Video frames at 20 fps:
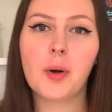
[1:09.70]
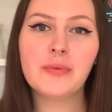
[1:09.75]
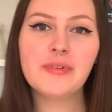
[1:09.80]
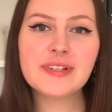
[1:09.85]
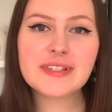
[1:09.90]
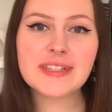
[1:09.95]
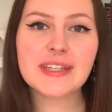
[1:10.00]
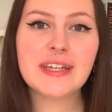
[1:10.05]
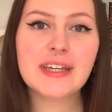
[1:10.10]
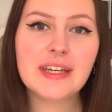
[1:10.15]

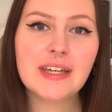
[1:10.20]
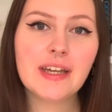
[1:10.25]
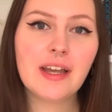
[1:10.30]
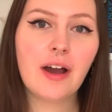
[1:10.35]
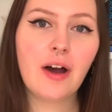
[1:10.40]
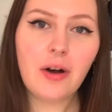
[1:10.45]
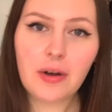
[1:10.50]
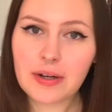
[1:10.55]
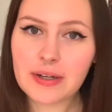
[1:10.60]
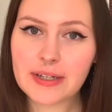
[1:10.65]
Obviously,
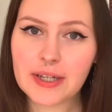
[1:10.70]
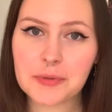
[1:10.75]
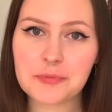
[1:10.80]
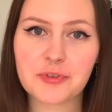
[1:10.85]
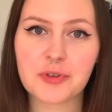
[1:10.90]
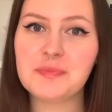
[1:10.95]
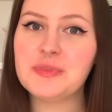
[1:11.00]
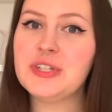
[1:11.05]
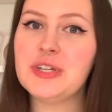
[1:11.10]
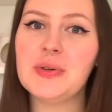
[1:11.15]
I am
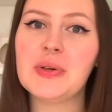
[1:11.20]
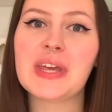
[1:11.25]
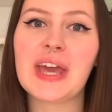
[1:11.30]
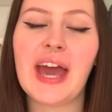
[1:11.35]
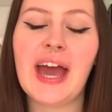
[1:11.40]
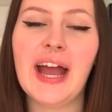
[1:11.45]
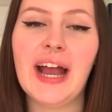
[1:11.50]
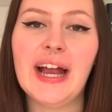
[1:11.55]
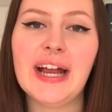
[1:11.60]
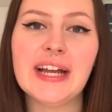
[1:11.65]
from the
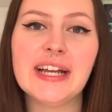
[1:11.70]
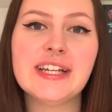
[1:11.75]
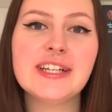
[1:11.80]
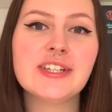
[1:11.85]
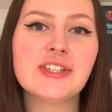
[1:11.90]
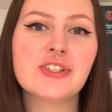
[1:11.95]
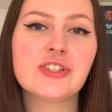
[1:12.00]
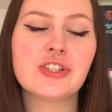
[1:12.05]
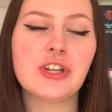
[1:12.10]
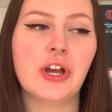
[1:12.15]
UK,
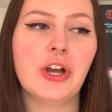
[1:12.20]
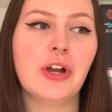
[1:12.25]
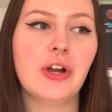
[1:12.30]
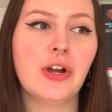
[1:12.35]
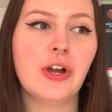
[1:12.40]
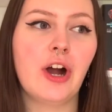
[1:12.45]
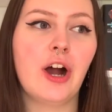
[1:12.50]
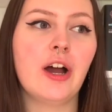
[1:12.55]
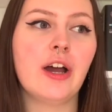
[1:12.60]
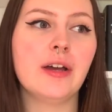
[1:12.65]

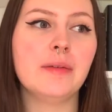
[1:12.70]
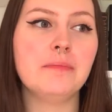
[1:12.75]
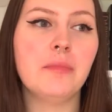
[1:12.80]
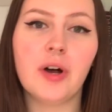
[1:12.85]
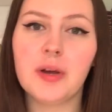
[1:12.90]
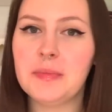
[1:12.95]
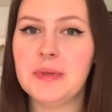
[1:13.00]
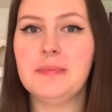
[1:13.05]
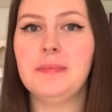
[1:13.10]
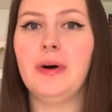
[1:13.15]
so I
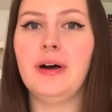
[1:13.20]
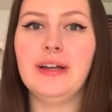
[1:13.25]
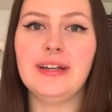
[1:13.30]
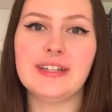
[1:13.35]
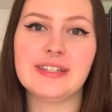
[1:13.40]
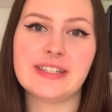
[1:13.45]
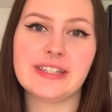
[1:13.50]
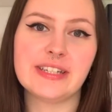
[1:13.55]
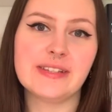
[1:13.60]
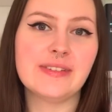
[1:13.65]
might be
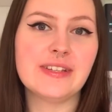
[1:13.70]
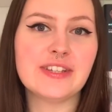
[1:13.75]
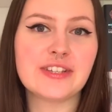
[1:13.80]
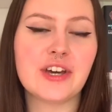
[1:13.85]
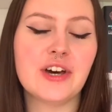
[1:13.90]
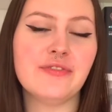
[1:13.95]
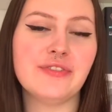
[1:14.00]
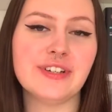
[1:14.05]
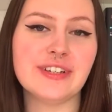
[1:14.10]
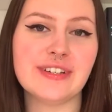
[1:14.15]
biased in these
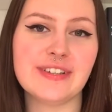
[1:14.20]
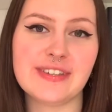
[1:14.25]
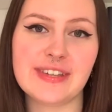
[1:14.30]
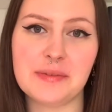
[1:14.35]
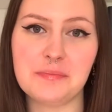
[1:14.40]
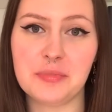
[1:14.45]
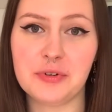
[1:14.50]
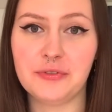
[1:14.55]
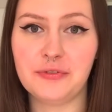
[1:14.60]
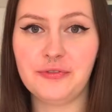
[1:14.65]
covers
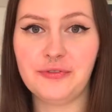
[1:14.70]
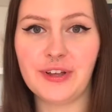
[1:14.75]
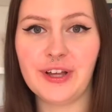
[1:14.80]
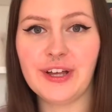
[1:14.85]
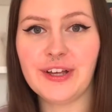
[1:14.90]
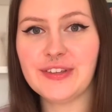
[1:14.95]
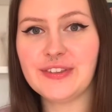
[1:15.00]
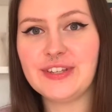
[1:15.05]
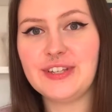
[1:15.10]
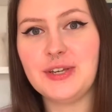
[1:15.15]
and
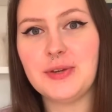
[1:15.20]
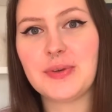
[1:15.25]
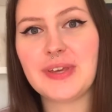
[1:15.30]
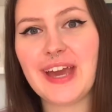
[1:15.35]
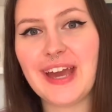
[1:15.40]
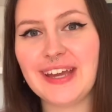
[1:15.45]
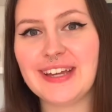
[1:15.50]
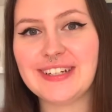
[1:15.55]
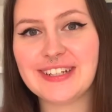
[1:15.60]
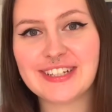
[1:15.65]
prefer the
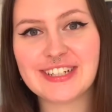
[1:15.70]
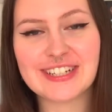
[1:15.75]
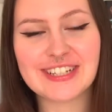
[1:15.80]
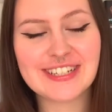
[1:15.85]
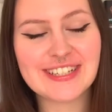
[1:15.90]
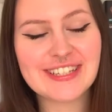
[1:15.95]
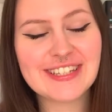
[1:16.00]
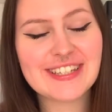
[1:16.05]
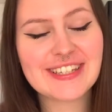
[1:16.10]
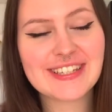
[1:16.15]
UK
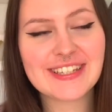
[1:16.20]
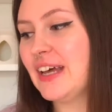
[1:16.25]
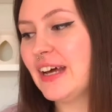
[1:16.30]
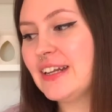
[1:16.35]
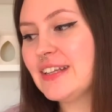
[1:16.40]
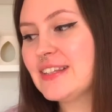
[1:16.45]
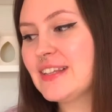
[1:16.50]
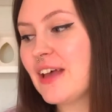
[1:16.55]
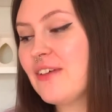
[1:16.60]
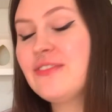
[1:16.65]
editions. That
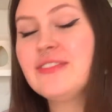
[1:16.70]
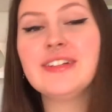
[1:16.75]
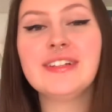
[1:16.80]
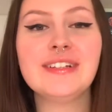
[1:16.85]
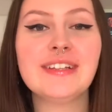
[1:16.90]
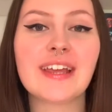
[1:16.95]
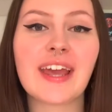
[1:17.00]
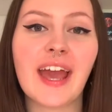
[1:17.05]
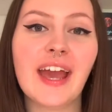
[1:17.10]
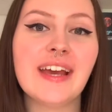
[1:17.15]
is definitely
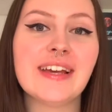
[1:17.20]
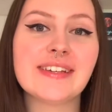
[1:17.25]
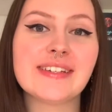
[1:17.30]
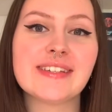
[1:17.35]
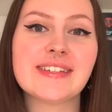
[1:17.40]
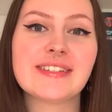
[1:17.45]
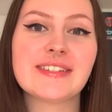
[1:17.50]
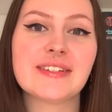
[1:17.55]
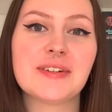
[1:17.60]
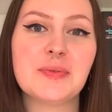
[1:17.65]
the
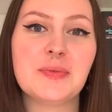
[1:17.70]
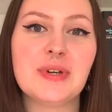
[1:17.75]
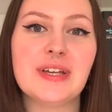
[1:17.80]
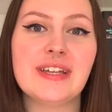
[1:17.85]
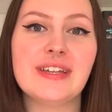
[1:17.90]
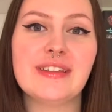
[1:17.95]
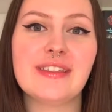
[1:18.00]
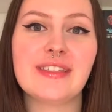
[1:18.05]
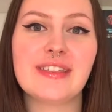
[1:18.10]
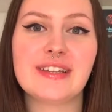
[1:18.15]
case
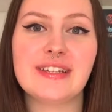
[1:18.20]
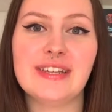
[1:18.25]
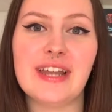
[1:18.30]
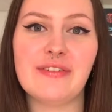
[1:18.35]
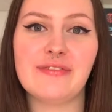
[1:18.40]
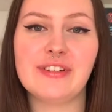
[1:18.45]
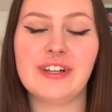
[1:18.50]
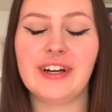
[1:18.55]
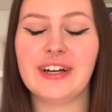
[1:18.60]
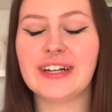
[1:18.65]
with
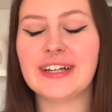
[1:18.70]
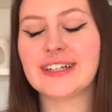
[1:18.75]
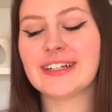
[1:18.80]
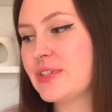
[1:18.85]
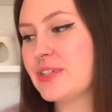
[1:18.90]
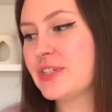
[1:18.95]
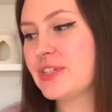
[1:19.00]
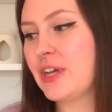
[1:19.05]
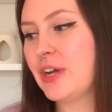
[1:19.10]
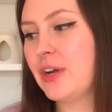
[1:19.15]
Nevernight.
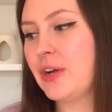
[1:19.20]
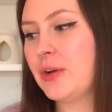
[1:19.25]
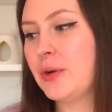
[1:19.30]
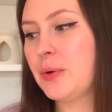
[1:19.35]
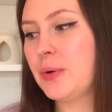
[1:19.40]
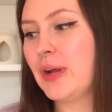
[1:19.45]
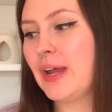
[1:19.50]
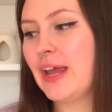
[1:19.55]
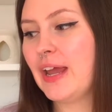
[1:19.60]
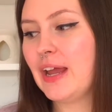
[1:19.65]

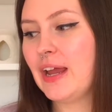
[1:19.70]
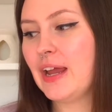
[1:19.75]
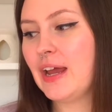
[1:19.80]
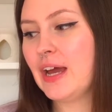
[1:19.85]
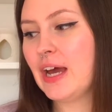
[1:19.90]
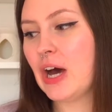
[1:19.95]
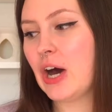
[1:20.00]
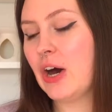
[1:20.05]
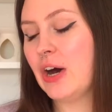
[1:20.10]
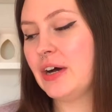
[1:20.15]
So
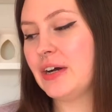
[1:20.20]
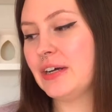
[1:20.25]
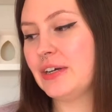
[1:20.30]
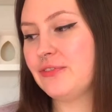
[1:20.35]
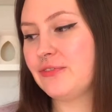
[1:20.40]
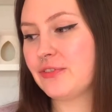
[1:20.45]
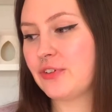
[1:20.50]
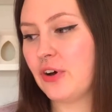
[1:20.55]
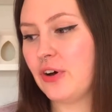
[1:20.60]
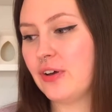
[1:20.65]
here
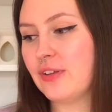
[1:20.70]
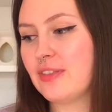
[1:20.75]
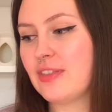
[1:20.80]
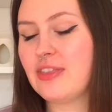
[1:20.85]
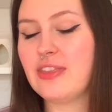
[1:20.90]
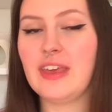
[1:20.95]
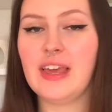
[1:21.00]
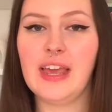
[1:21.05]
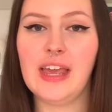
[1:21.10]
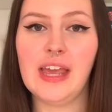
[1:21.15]
I've got
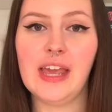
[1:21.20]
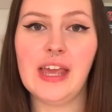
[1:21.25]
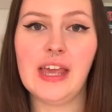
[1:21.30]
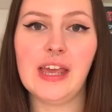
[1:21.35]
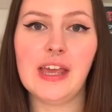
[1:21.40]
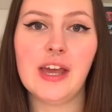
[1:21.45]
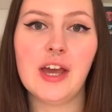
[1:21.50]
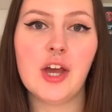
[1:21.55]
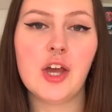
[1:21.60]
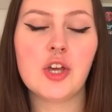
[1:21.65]

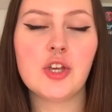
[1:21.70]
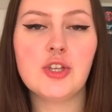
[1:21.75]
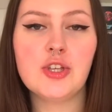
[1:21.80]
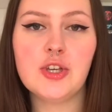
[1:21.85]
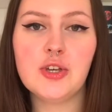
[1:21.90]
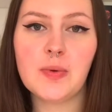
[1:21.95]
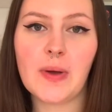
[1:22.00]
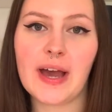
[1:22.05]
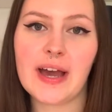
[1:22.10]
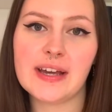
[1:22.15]
the
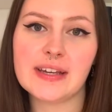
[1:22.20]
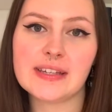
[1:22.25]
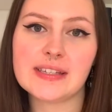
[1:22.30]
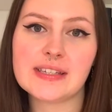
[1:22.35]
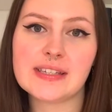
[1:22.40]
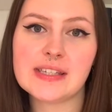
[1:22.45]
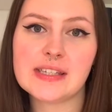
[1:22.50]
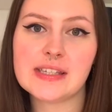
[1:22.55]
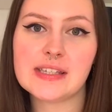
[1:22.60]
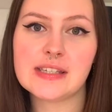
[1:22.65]

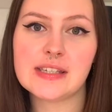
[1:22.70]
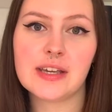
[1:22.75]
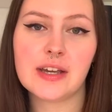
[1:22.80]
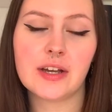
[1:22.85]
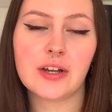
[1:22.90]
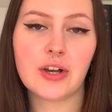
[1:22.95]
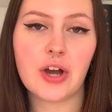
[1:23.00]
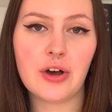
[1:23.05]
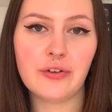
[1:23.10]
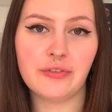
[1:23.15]
US
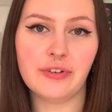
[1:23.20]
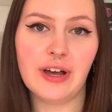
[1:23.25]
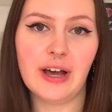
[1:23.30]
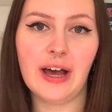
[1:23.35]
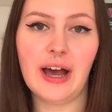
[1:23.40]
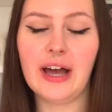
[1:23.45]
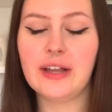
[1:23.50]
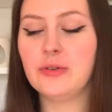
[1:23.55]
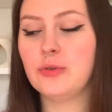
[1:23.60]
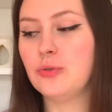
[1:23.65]
cover
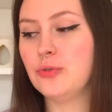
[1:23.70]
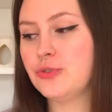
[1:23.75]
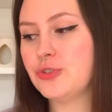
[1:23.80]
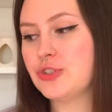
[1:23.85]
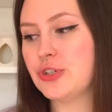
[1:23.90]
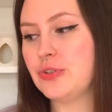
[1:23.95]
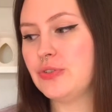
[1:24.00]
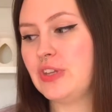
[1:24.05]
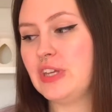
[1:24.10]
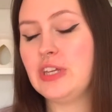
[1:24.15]
and
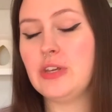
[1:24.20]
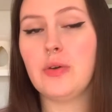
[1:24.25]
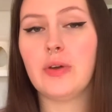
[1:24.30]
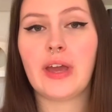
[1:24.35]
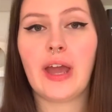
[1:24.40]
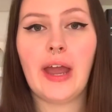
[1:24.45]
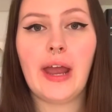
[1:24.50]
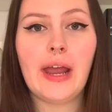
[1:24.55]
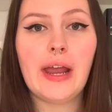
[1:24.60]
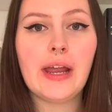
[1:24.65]
also the
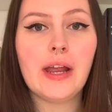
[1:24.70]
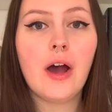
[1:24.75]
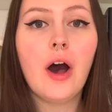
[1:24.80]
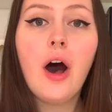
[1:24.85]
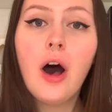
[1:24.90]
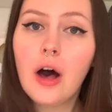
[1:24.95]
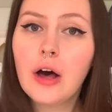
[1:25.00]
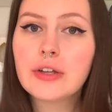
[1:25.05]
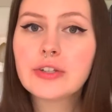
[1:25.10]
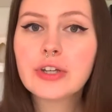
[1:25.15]
UK
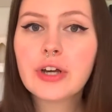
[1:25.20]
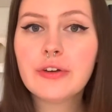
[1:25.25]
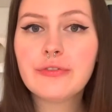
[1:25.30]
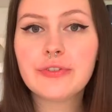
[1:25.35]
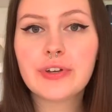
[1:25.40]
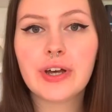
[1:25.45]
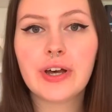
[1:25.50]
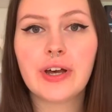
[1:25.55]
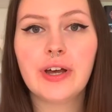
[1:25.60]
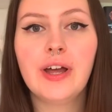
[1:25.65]

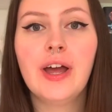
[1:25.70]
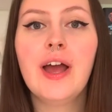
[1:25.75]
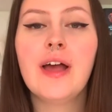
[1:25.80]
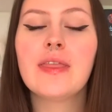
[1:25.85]
hardcover.